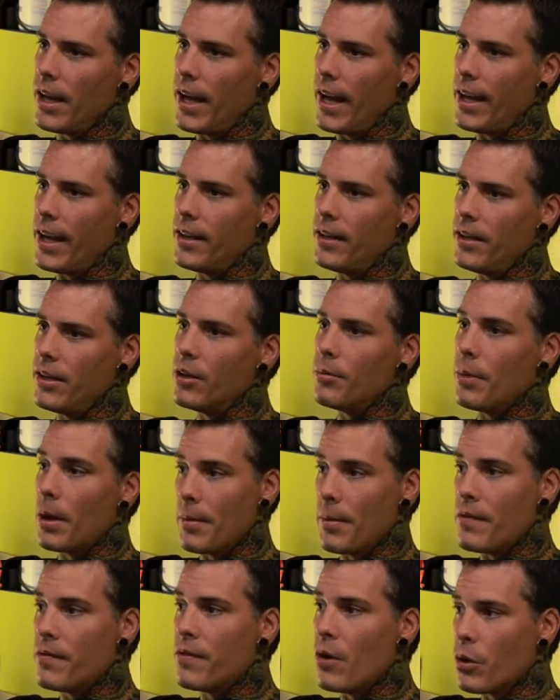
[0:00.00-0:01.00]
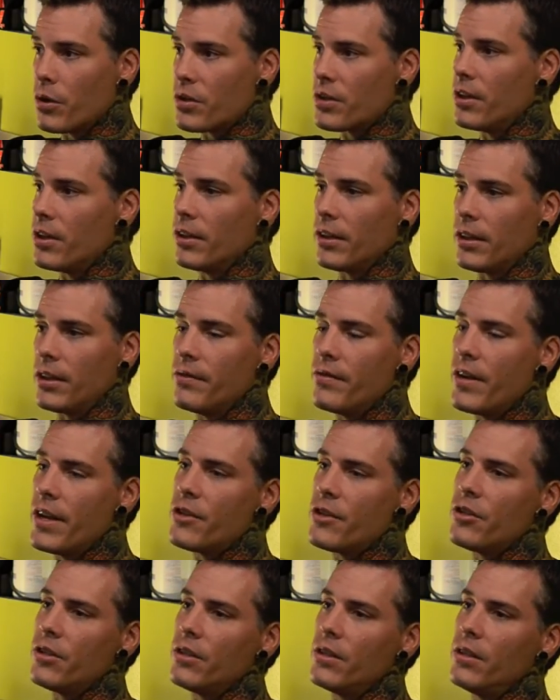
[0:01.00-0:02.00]
And, you know, by me focusing on the
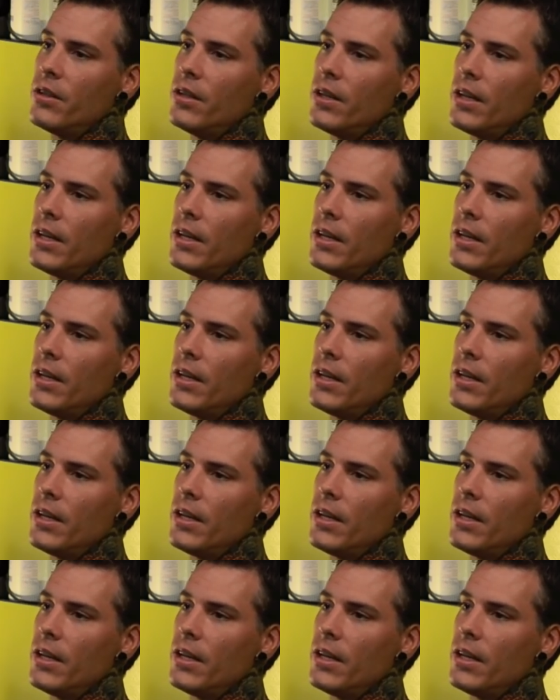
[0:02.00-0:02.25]
convention